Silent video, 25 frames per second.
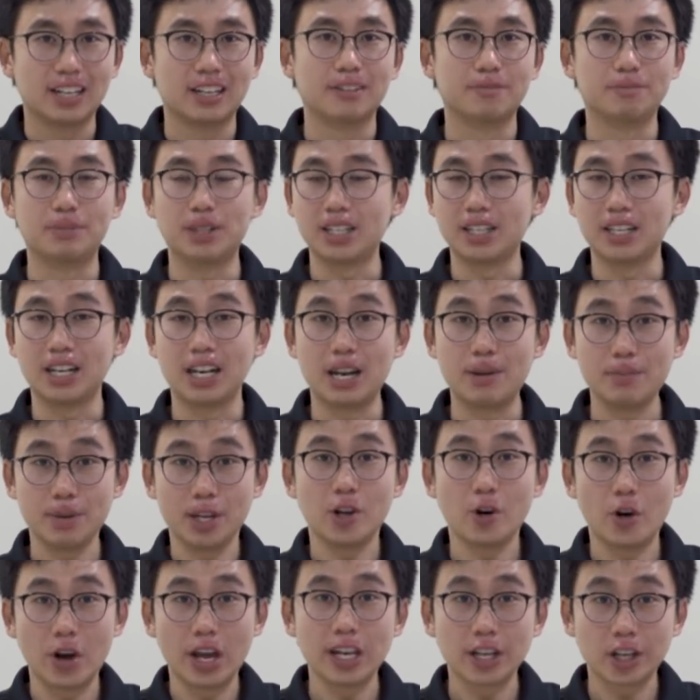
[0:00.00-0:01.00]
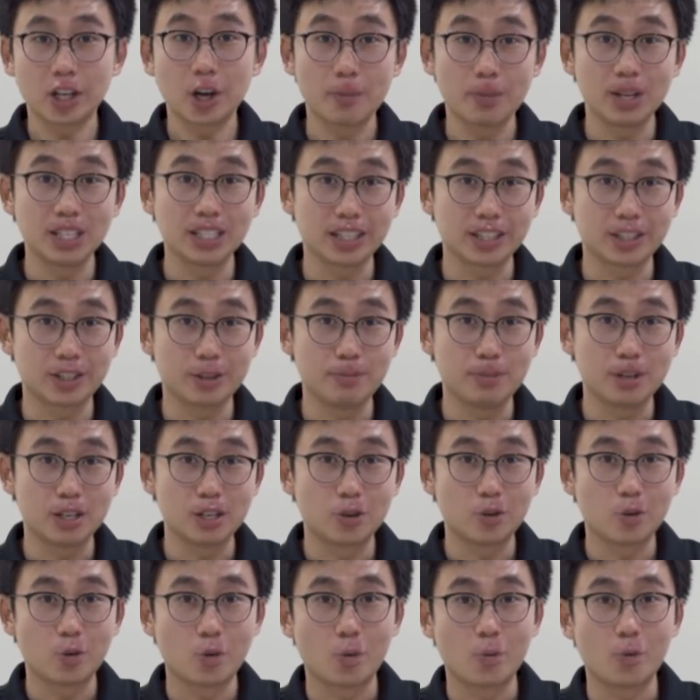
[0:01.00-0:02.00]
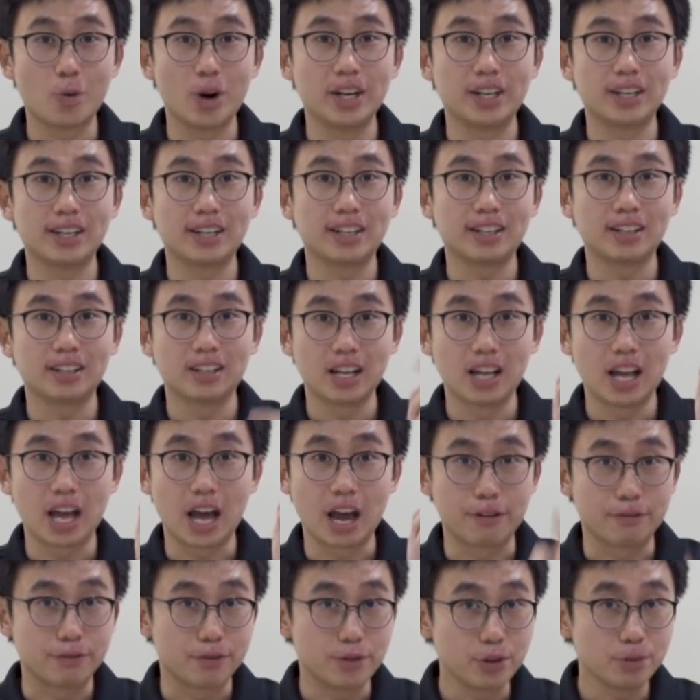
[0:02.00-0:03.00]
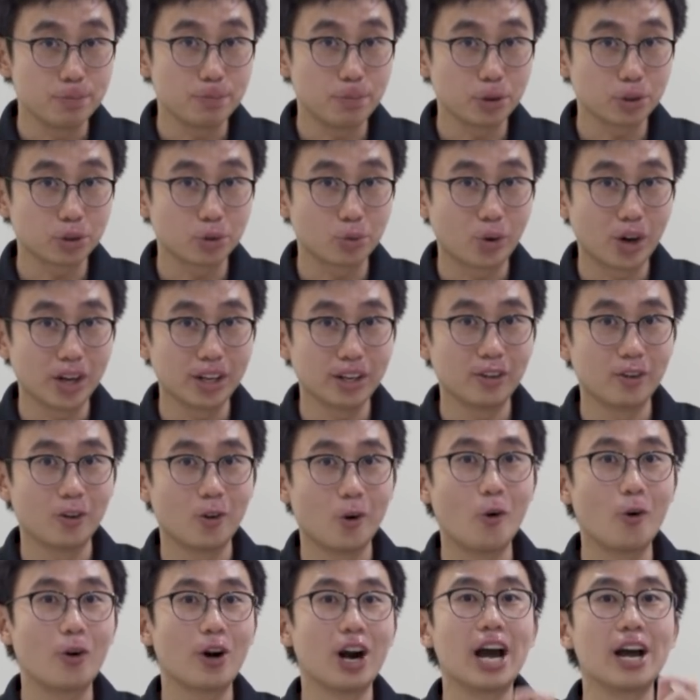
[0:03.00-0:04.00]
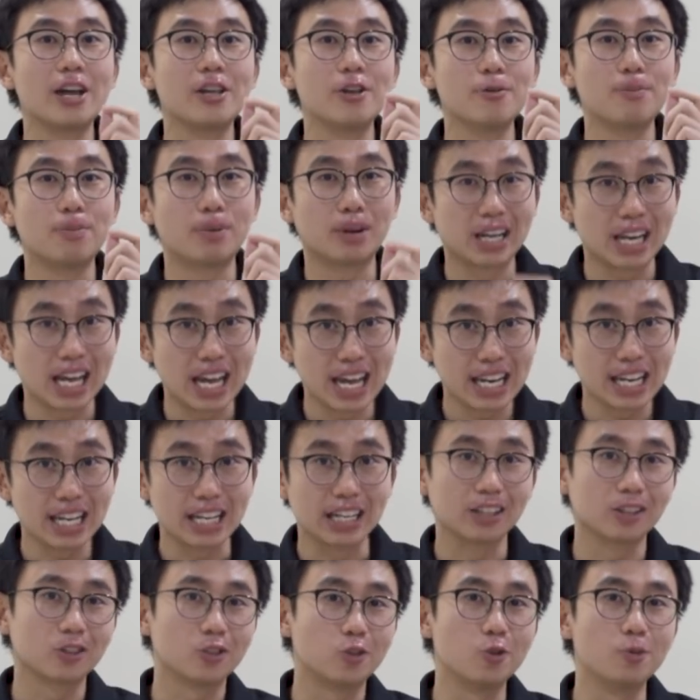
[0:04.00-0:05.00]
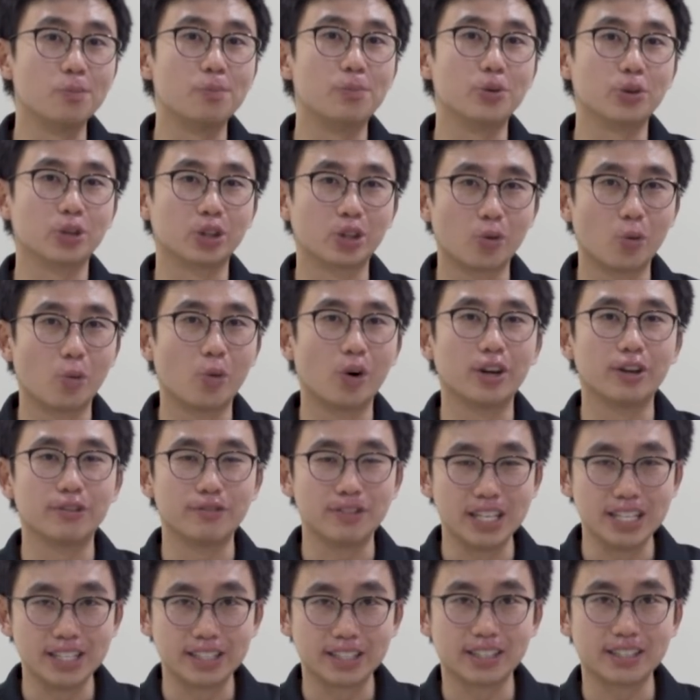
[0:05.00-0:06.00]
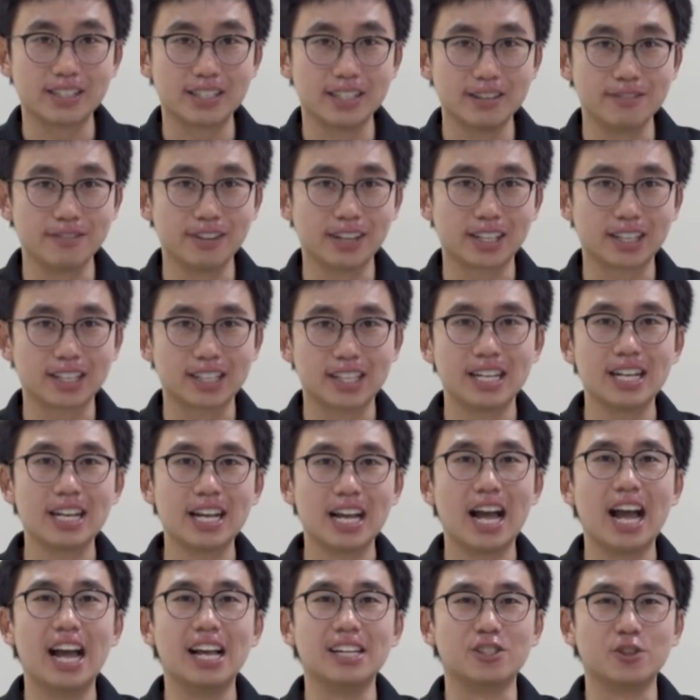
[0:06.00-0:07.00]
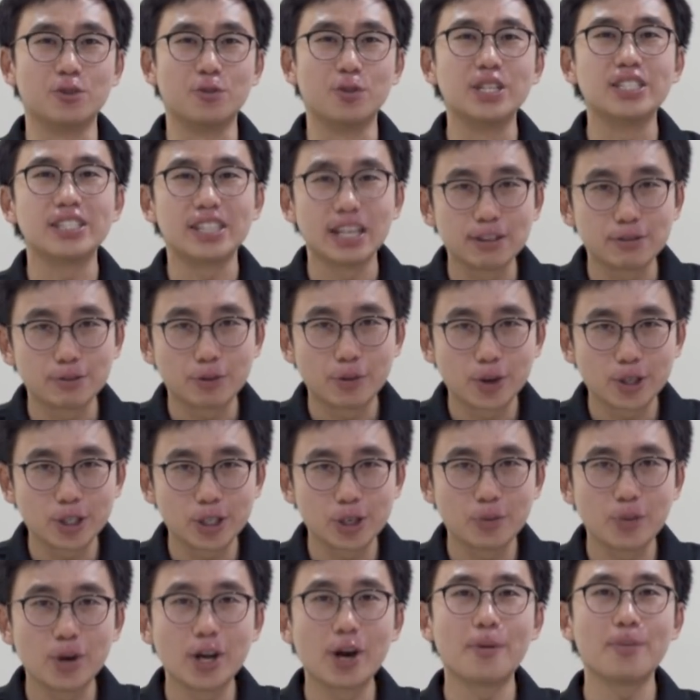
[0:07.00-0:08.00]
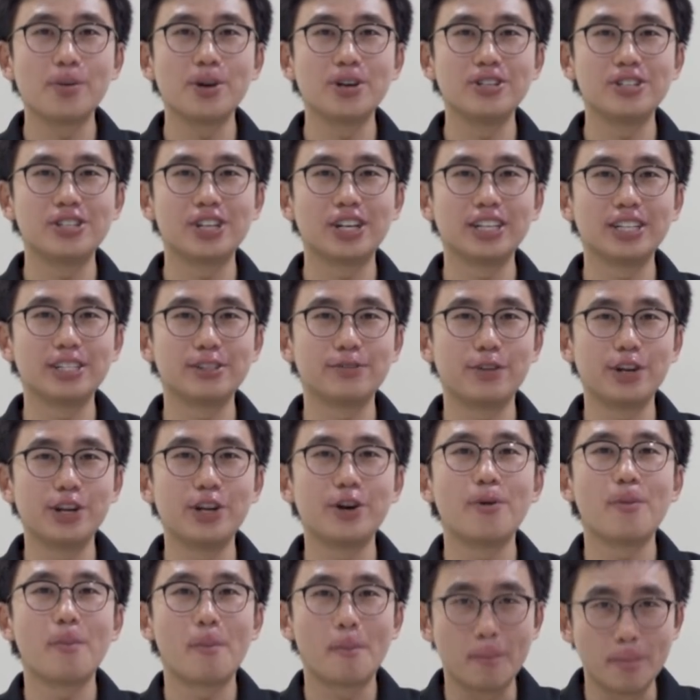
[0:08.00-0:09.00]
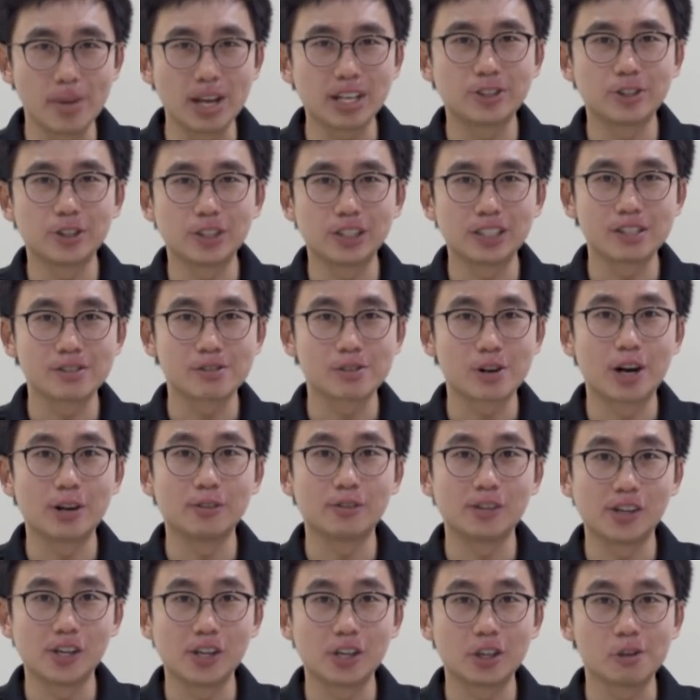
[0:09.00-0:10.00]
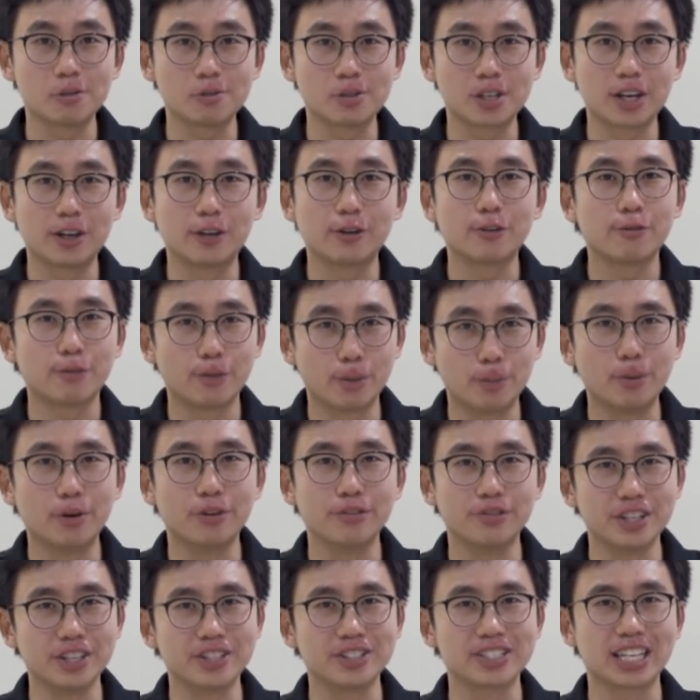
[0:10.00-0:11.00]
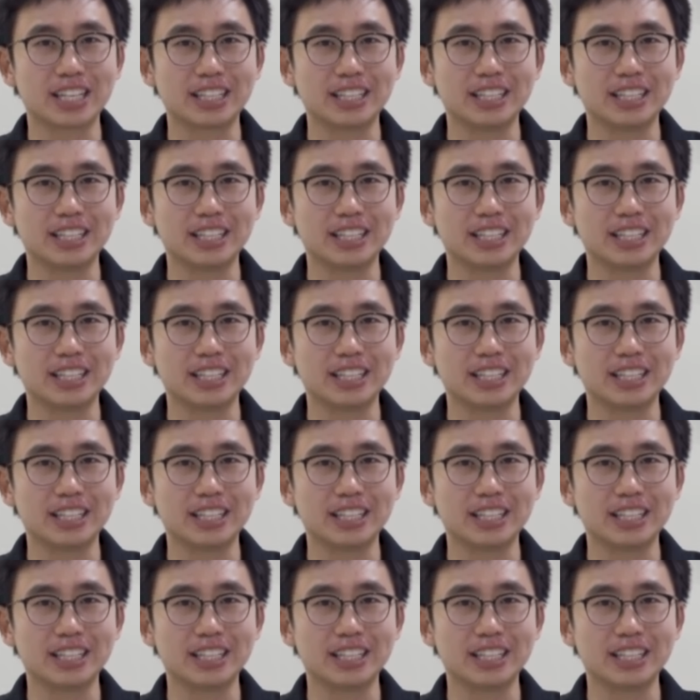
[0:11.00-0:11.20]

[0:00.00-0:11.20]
But let me know in the comment section below whether have you booked one or are you planning to book one of these Ativa. As always, thanks for watching. We hope you enjoyed this video. Make sure to subscribe to our YouTube channel for more videos like